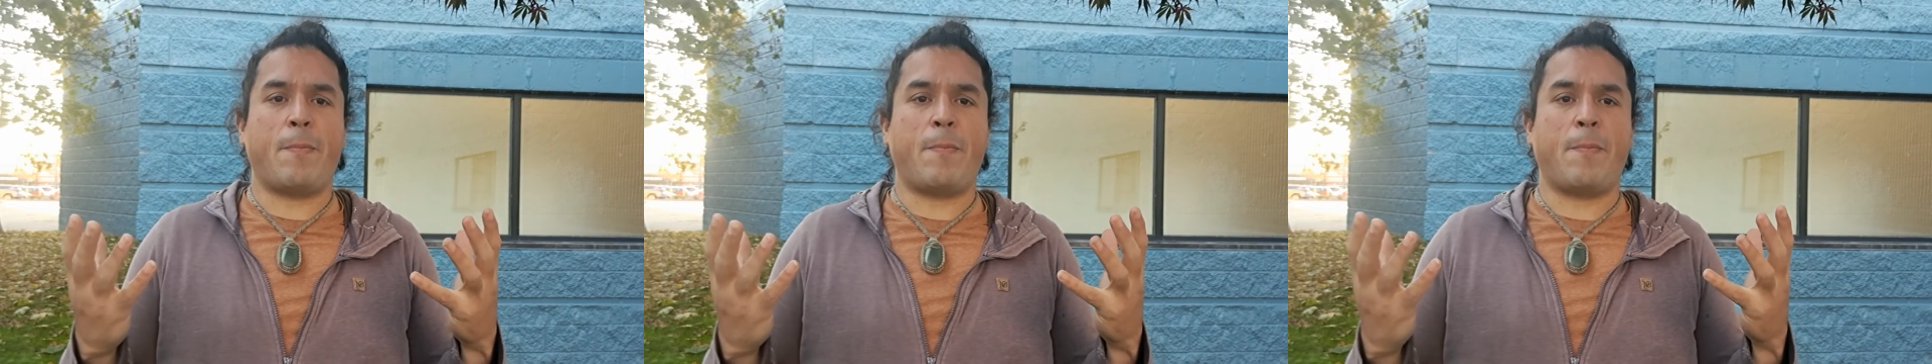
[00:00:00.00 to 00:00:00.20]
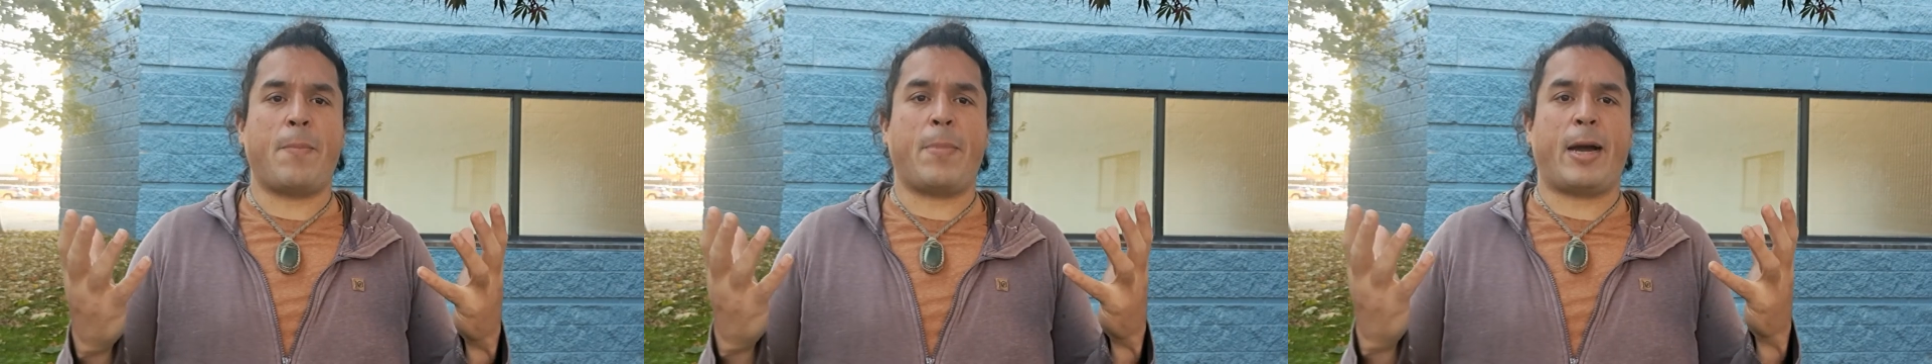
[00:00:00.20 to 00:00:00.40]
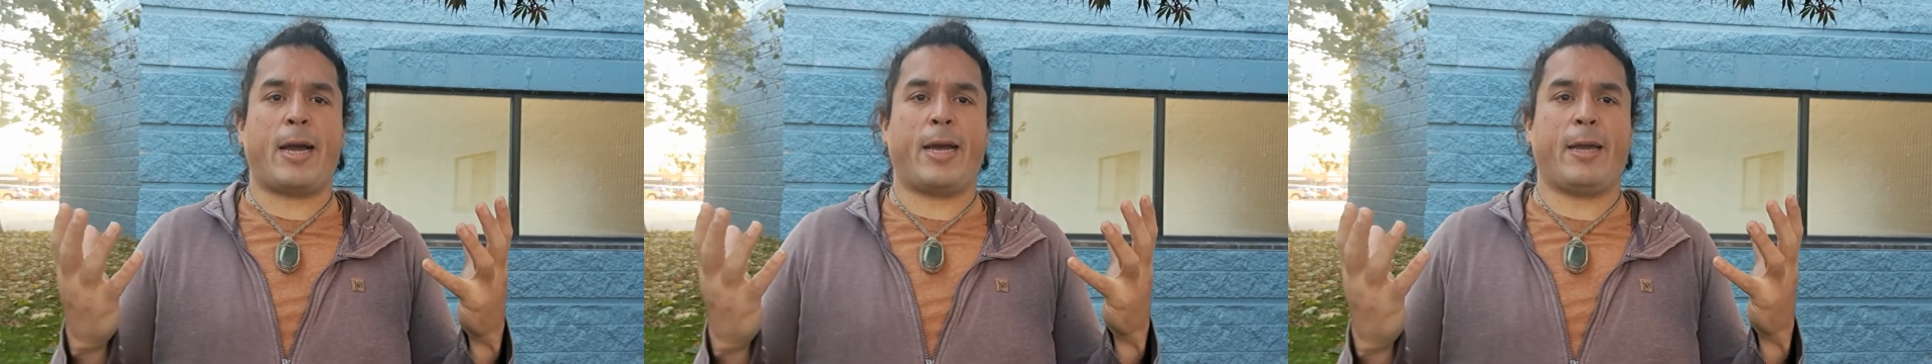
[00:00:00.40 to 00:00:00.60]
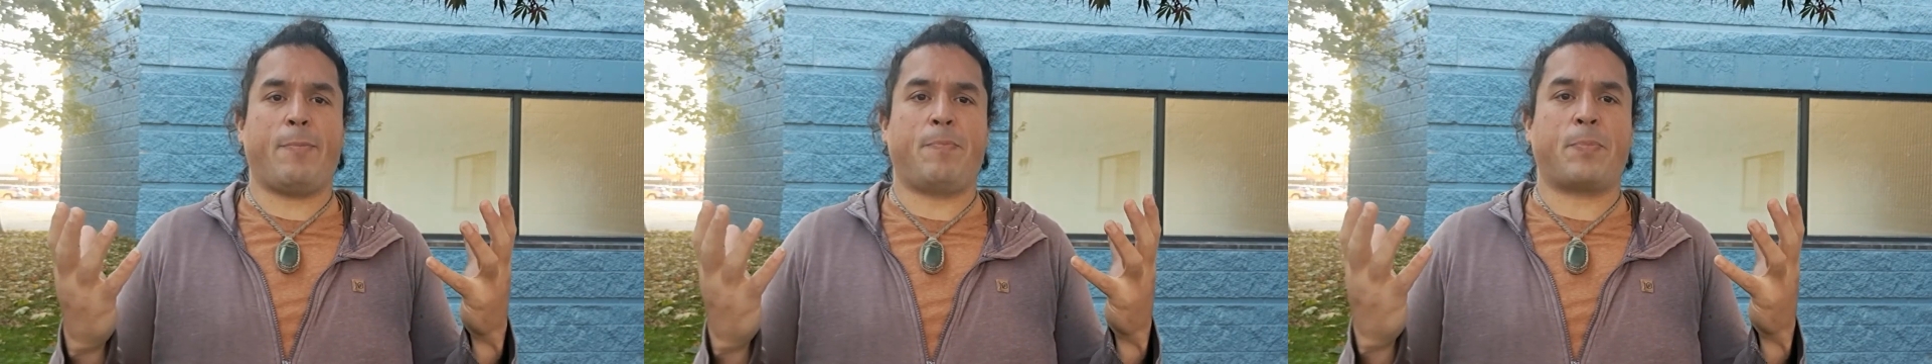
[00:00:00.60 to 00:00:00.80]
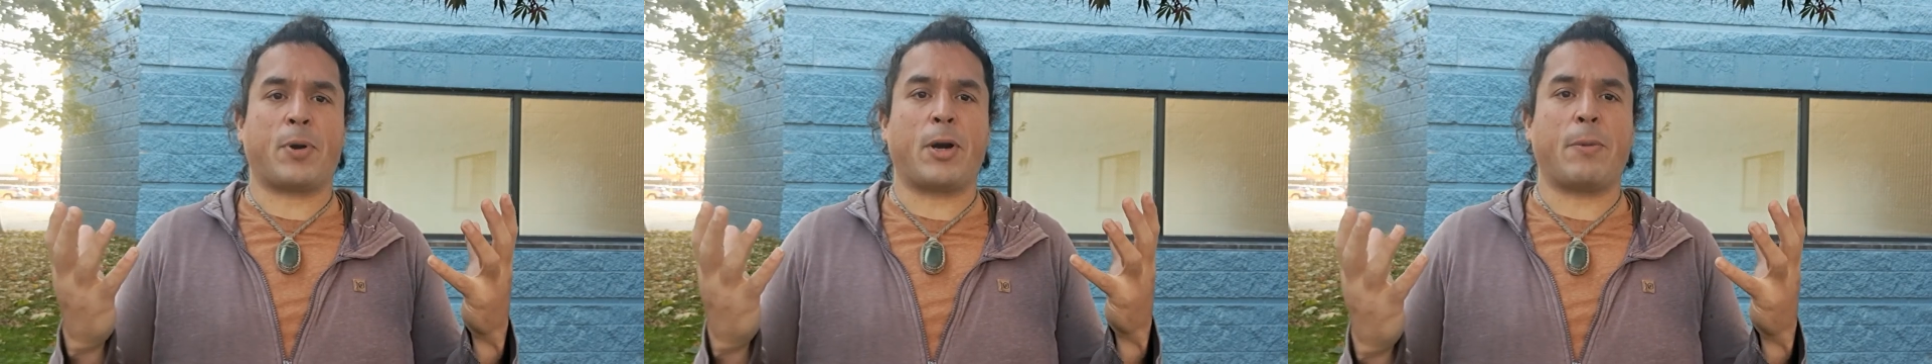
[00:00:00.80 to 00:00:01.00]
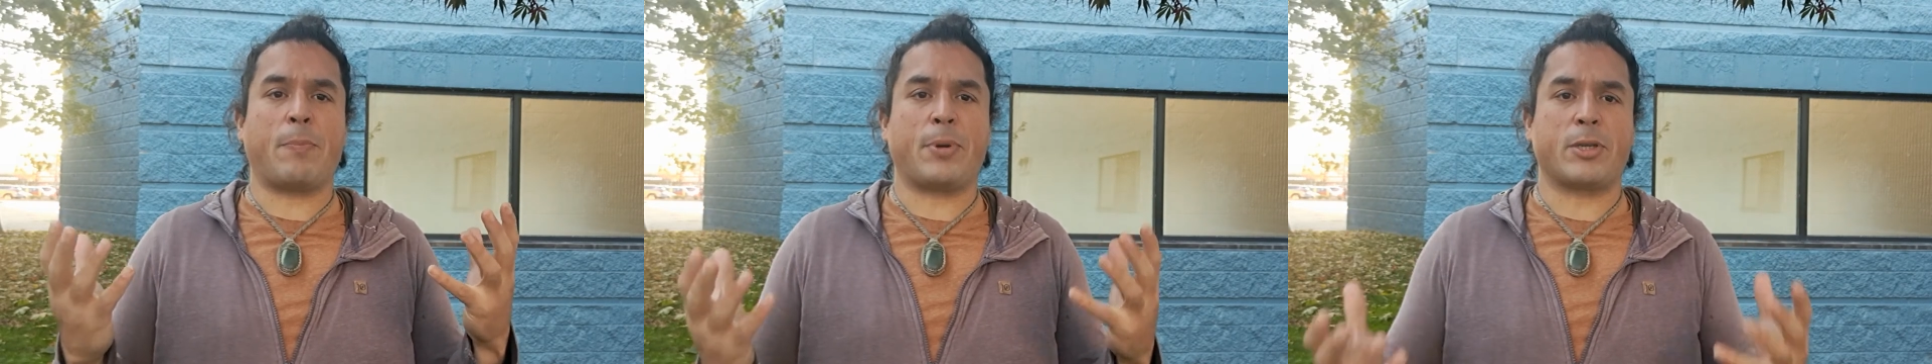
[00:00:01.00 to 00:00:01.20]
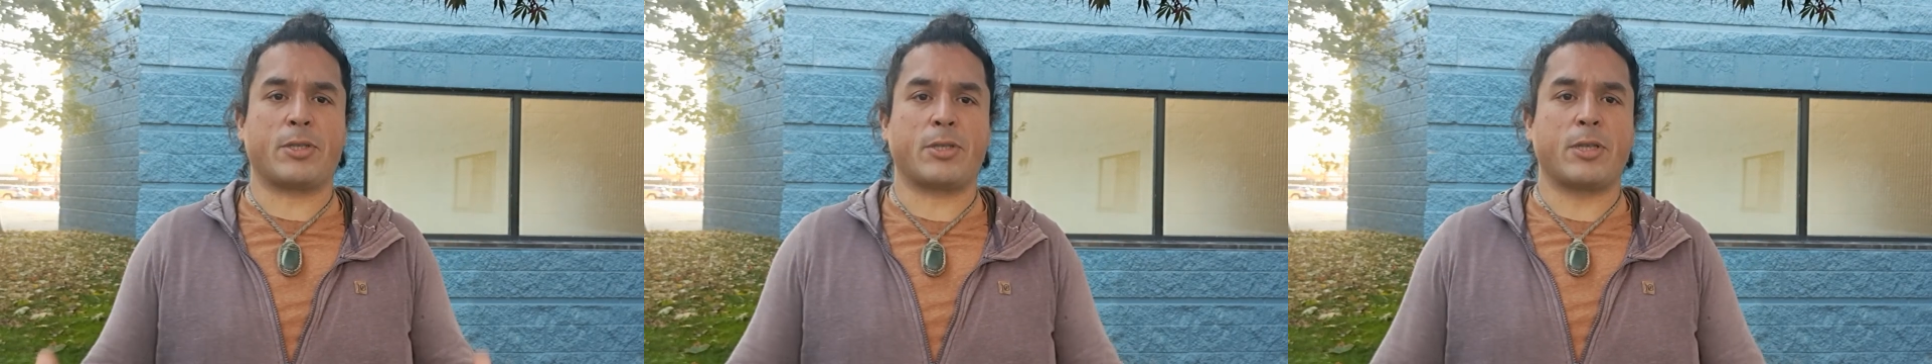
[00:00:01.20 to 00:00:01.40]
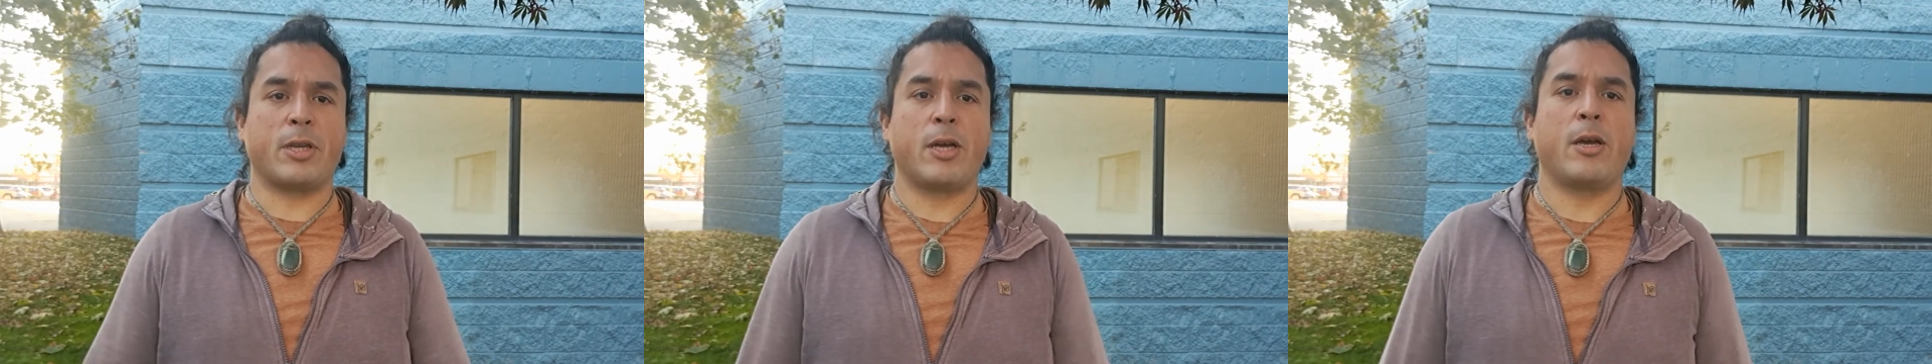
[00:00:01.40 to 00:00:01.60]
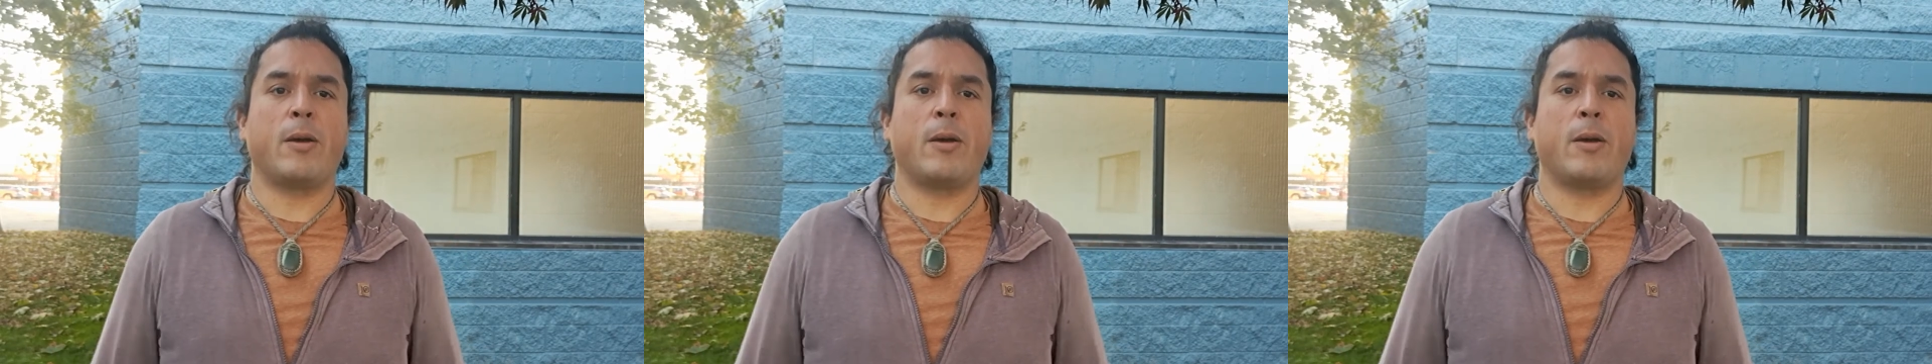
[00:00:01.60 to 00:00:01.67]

my purpose,